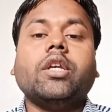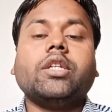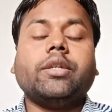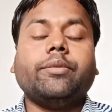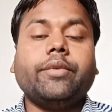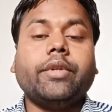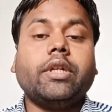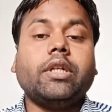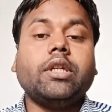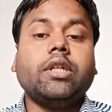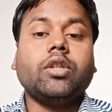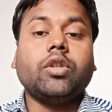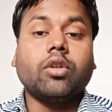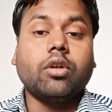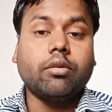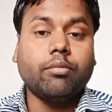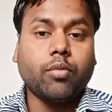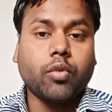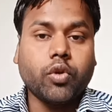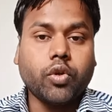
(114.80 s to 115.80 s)
Similarly,
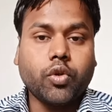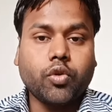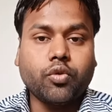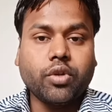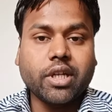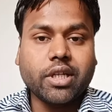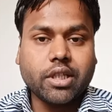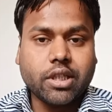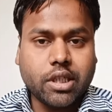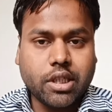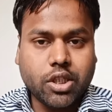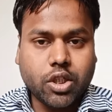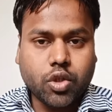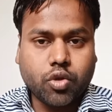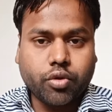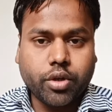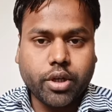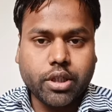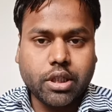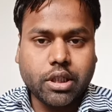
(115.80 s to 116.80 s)
non-monetary
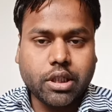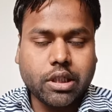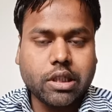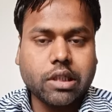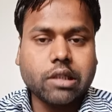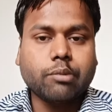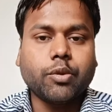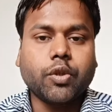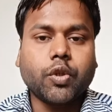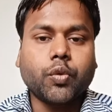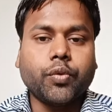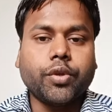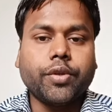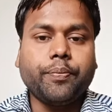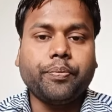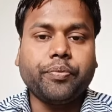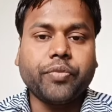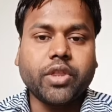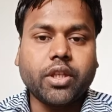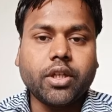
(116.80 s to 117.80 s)
exchange transactions
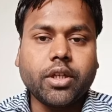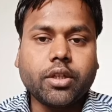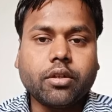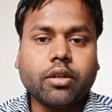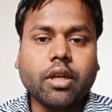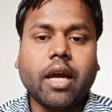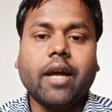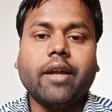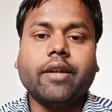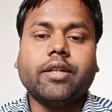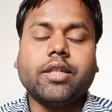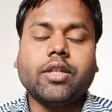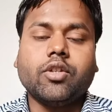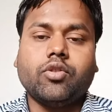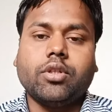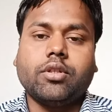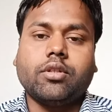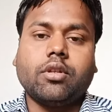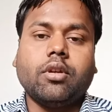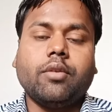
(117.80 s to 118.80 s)
between the
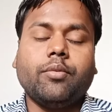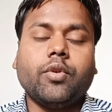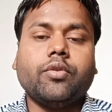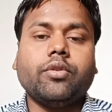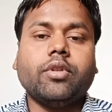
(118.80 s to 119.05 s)
entities